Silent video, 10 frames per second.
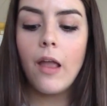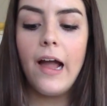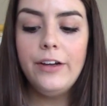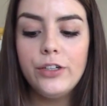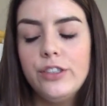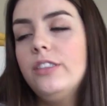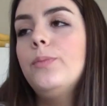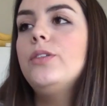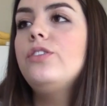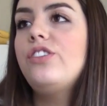I heard
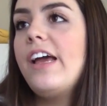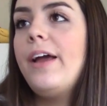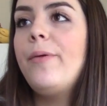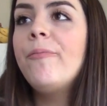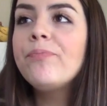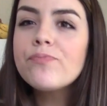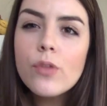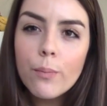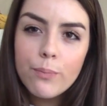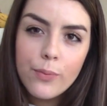someone say
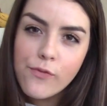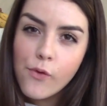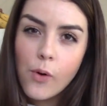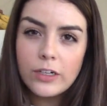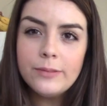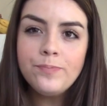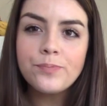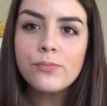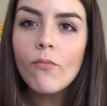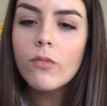before
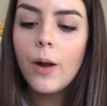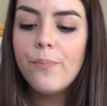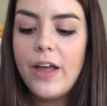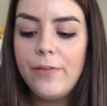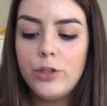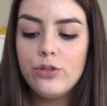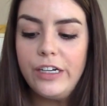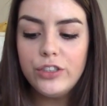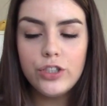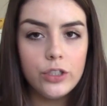that the
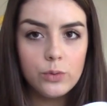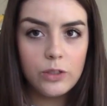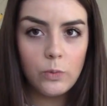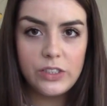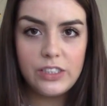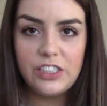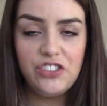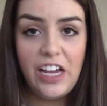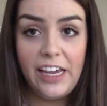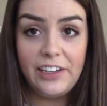Trader Joe's one wasn't as
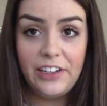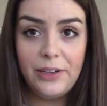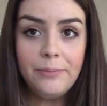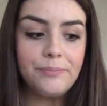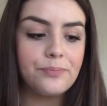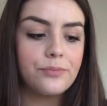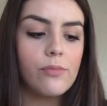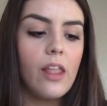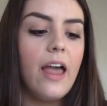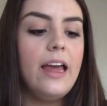tangy
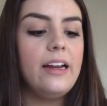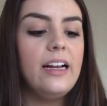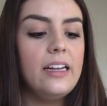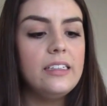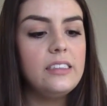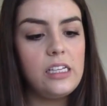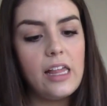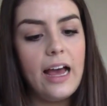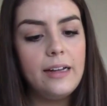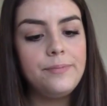and I kind of see
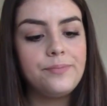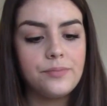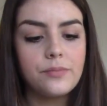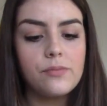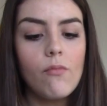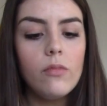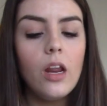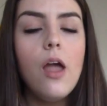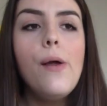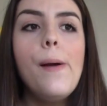that
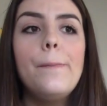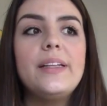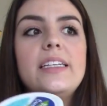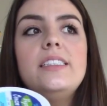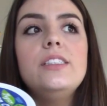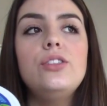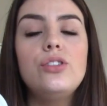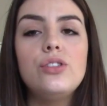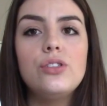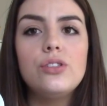but this
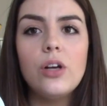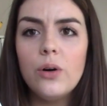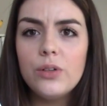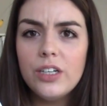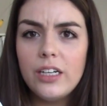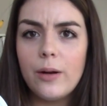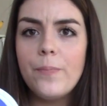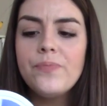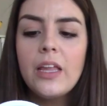is so good.